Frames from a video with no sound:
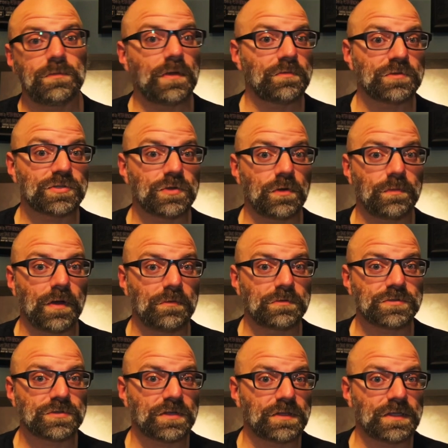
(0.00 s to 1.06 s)
able to show a
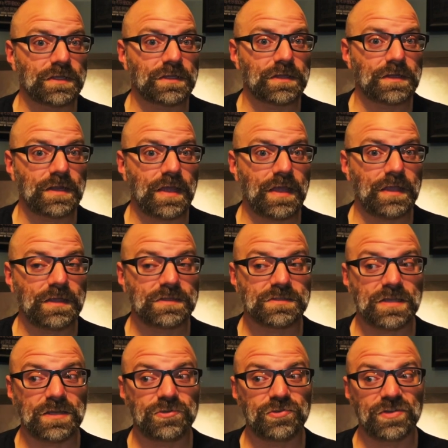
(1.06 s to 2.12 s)
publisher at the end of the day is
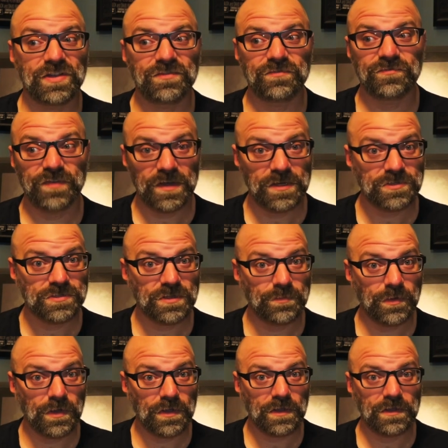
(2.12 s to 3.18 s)
that you can finish the
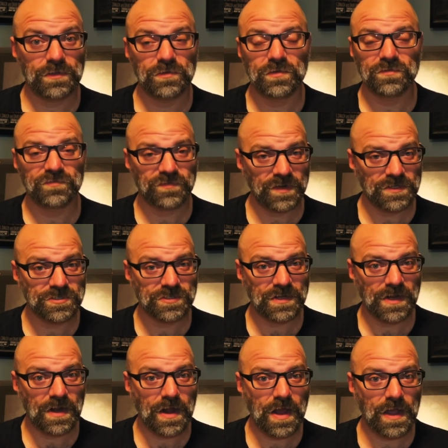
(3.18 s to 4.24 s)
book, you can finish it
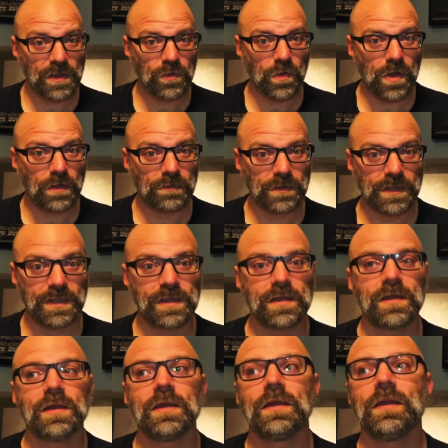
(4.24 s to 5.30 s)
at a high quality,
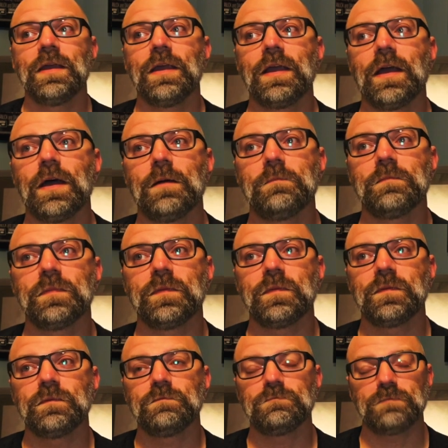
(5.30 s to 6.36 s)

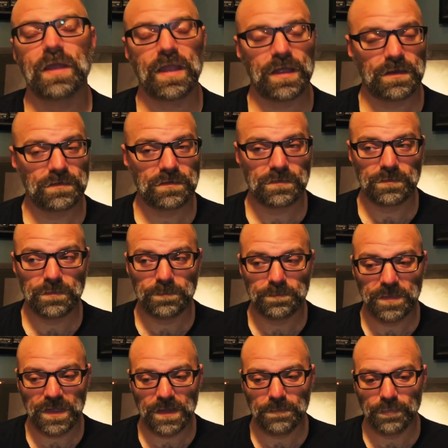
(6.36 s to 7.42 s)
and
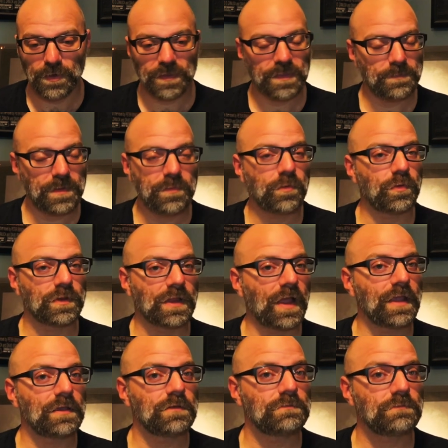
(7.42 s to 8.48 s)
be a book that people would like.
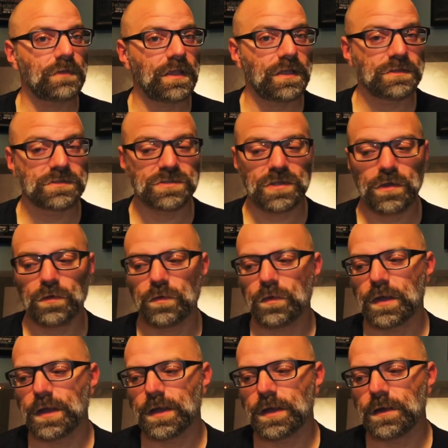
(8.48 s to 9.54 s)
And
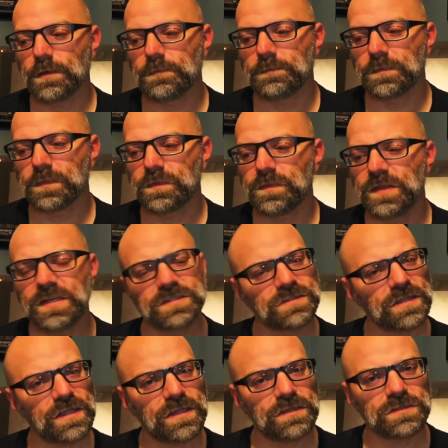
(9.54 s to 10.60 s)
so these
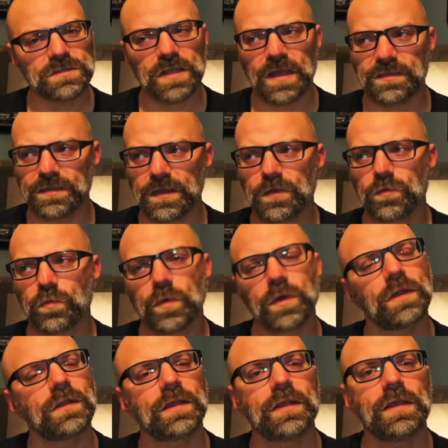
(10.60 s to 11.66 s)
things, I think,
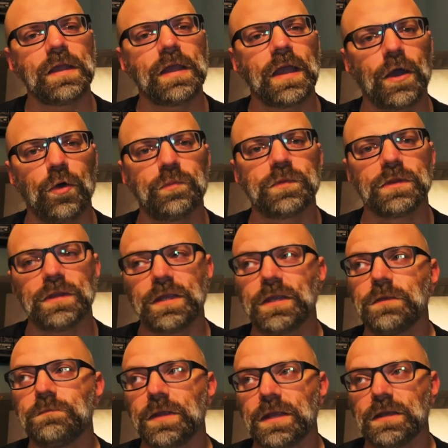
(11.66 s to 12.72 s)
really helped lead
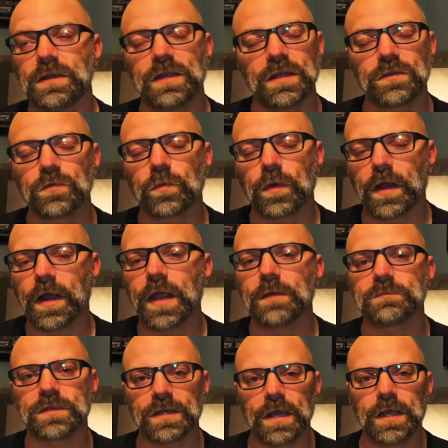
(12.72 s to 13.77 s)
me to get to where I am
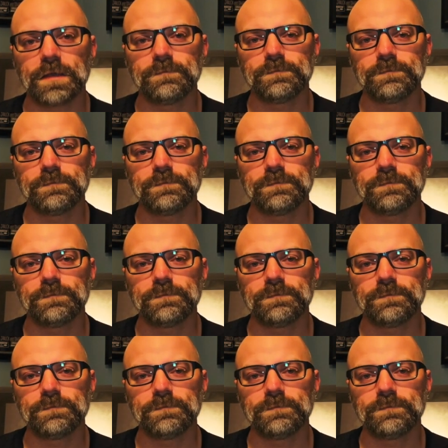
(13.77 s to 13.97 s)
today.